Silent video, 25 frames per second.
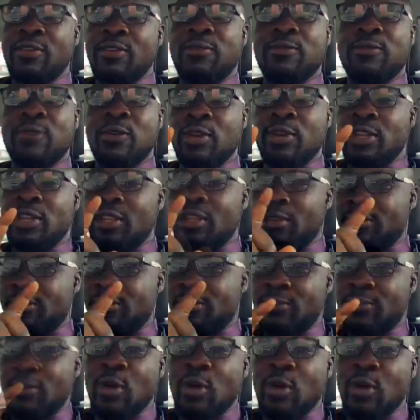really very
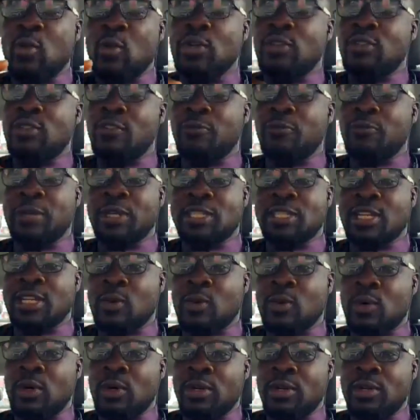funny, for want
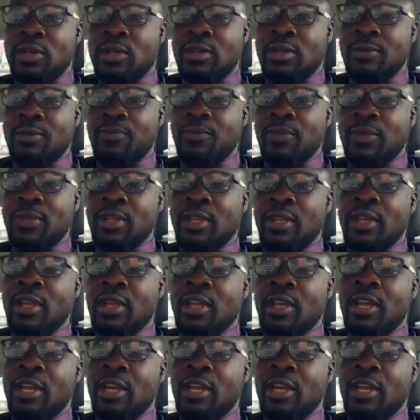of a better word.